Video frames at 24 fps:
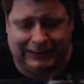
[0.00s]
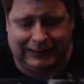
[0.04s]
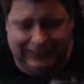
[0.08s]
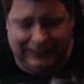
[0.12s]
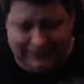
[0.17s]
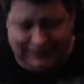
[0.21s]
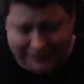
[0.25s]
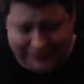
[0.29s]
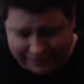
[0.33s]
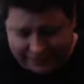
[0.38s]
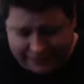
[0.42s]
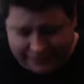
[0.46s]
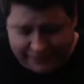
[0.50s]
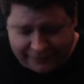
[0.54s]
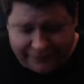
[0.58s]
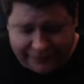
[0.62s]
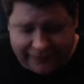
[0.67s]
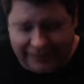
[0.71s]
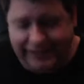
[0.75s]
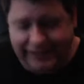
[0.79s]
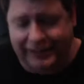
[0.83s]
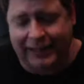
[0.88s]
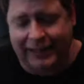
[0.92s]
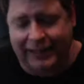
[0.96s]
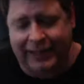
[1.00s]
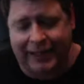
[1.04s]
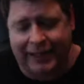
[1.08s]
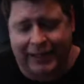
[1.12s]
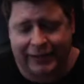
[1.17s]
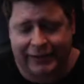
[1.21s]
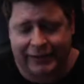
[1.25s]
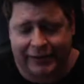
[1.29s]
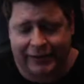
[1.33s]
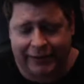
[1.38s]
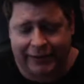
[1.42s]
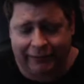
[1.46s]
These are things I
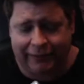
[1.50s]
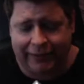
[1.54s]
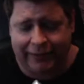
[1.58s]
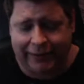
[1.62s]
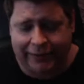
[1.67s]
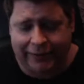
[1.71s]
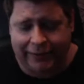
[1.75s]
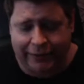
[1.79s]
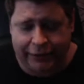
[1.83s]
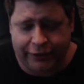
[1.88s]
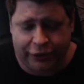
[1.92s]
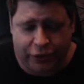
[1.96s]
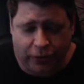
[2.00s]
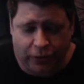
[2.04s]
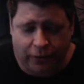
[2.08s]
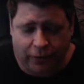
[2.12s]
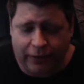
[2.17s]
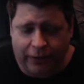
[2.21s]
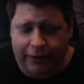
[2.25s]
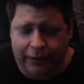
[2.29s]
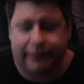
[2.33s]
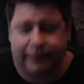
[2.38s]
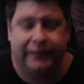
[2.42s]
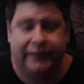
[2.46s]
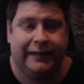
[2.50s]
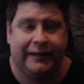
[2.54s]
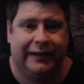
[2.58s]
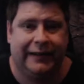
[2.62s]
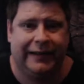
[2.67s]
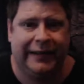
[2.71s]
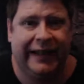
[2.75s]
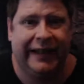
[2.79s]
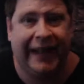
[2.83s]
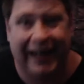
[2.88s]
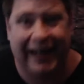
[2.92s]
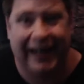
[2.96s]
actually really enjoy,
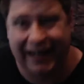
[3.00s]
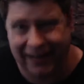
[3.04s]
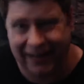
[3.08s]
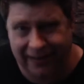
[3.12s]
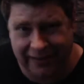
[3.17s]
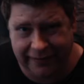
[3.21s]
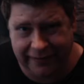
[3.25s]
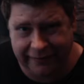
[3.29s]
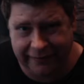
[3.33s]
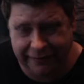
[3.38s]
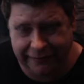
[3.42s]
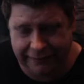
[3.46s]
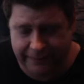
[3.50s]
that I love,